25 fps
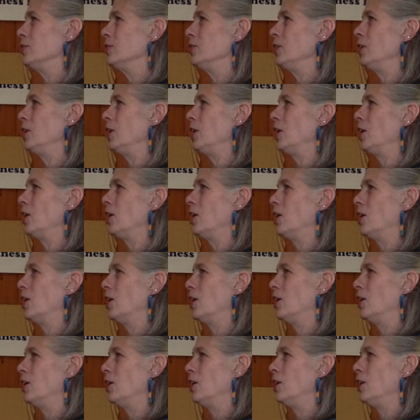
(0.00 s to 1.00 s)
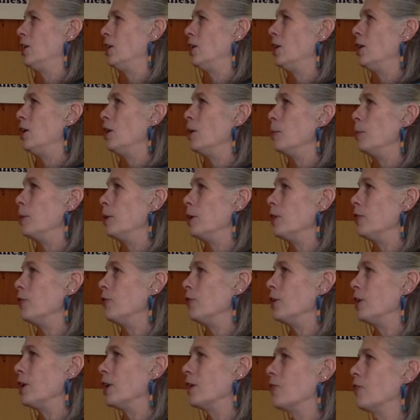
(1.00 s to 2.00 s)
Yeah. But if
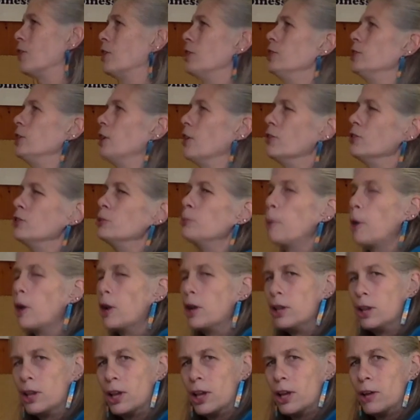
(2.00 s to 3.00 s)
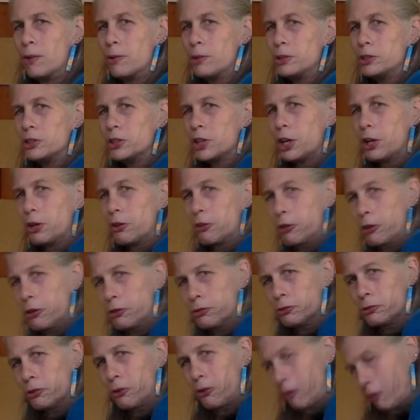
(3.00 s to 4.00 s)
we give ourselves body language like
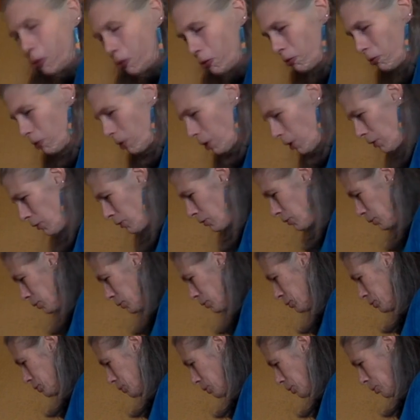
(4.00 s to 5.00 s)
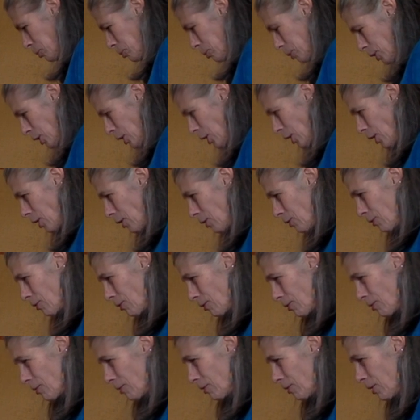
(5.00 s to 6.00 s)
this, oh, I feel so bad.
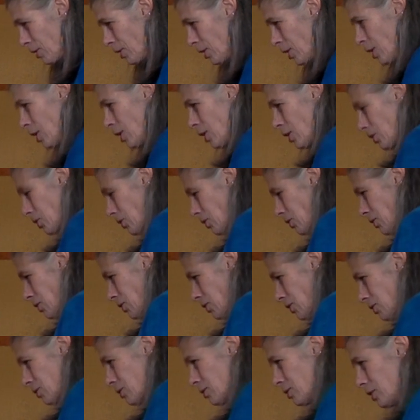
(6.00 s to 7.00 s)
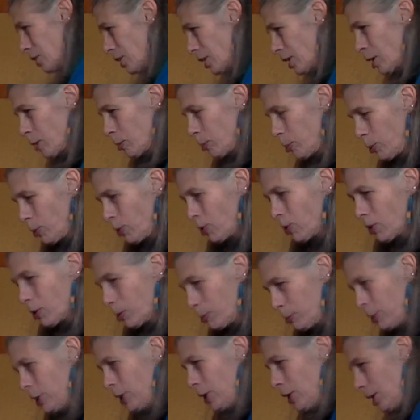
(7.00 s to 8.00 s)
Oh yeah, poor
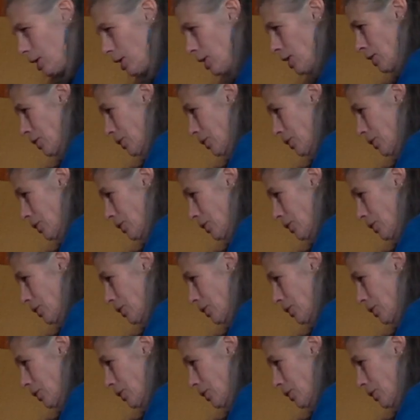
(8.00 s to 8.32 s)
me.